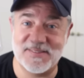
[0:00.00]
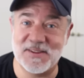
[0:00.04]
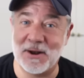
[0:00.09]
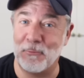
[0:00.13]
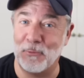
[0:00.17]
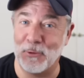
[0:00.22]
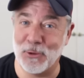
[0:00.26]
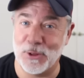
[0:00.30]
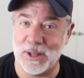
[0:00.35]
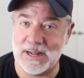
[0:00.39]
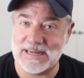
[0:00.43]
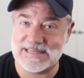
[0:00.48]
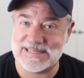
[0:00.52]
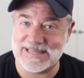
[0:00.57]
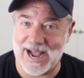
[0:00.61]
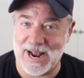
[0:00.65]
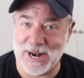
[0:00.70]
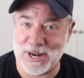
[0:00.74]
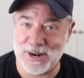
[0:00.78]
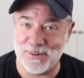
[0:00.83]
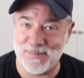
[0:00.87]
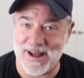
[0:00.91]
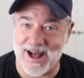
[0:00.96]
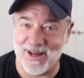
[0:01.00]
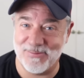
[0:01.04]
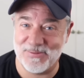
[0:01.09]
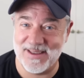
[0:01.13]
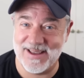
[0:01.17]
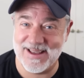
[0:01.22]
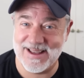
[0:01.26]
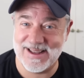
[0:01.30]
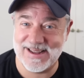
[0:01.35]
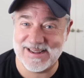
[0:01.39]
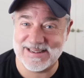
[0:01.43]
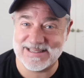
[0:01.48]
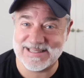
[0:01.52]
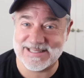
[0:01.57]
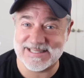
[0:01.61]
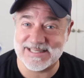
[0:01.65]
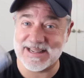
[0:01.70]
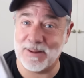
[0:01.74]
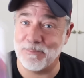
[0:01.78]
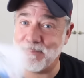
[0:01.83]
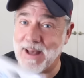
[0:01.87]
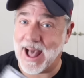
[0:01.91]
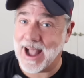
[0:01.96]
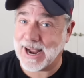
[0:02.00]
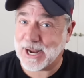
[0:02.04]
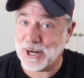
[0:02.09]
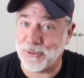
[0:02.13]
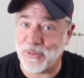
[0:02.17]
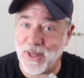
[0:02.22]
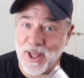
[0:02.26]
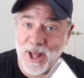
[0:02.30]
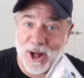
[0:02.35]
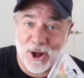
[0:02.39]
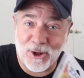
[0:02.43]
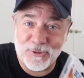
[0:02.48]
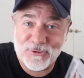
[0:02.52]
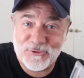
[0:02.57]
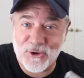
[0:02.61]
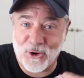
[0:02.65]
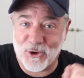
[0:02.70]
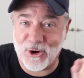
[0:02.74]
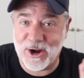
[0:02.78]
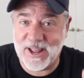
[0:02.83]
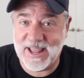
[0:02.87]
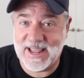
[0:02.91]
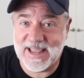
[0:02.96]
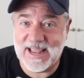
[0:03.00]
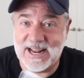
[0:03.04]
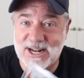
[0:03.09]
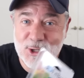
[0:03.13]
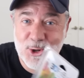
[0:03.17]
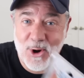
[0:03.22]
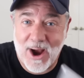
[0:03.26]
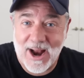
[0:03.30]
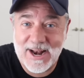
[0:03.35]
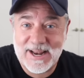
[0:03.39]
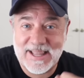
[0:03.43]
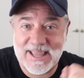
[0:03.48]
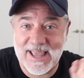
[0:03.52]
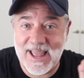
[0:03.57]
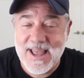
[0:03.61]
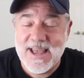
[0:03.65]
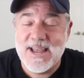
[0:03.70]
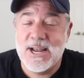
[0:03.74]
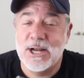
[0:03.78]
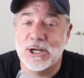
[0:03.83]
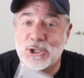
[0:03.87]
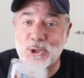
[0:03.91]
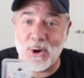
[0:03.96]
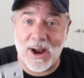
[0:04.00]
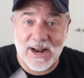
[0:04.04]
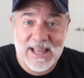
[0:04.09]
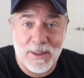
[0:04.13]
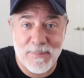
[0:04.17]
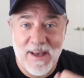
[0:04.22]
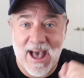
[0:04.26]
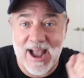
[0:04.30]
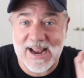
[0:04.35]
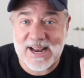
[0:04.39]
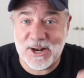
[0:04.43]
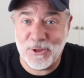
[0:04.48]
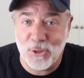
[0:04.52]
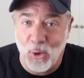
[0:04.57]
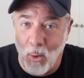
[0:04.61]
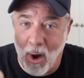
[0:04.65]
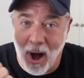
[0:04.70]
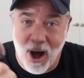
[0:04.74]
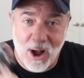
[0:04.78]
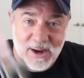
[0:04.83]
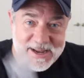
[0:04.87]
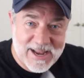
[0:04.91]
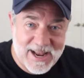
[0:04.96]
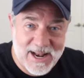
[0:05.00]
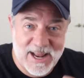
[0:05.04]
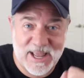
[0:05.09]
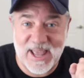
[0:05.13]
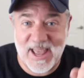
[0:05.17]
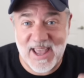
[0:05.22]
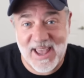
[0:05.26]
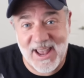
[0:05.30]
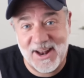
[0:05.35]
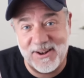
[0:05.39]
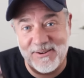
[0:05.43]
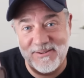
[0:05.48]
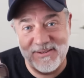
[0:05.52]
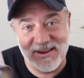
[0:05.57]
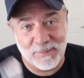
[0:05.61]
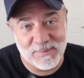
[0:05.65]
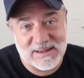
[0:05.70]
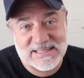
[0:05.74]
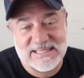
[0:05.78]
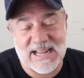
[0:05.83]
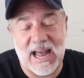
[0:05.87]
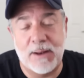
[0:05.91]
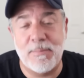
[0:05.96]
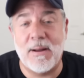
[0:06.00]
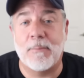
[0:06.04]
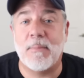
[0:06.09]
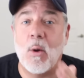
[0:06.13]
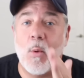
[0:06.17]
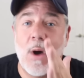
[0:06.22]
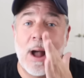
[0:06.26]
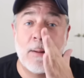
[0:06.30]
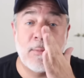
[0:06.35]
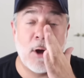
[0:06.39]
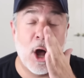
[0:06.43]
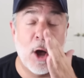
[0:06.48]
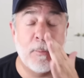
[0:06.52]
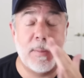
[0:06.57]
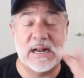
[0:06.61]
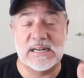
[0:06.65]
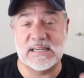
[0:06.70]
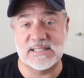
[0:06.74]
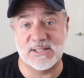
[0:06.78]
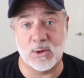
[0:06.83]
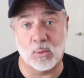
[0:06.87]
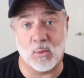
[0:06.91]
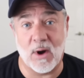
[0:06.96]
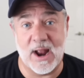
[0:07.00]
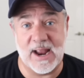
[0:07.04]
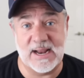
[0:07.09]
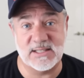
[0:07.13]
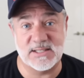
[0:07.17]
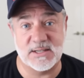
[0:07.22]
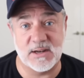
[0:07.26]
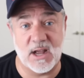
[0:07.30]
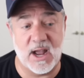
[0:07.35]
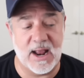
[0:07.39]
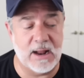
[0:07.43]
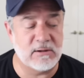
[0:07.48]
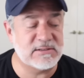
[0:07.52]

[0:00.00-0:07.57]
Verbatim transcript: I'm really excited about this because I'm back into the health journey again, trying to get trying to get back into the walking again. I'm excited about my. I'm hoping it doesn't rain tonight.